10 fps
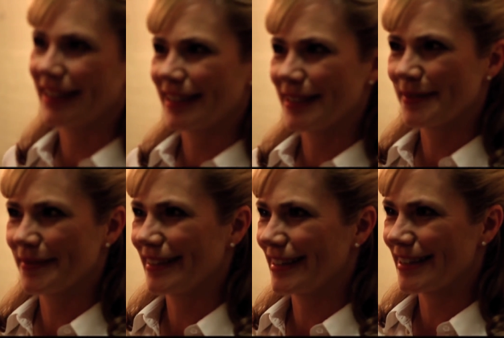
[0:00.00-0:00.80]
you very
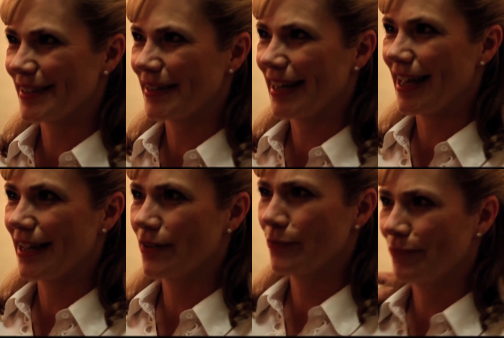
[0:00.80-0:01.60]
much. You
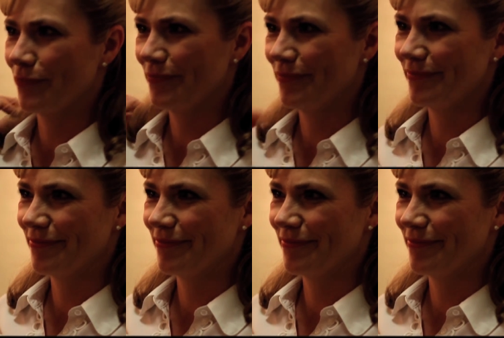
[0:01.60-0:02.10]
look really,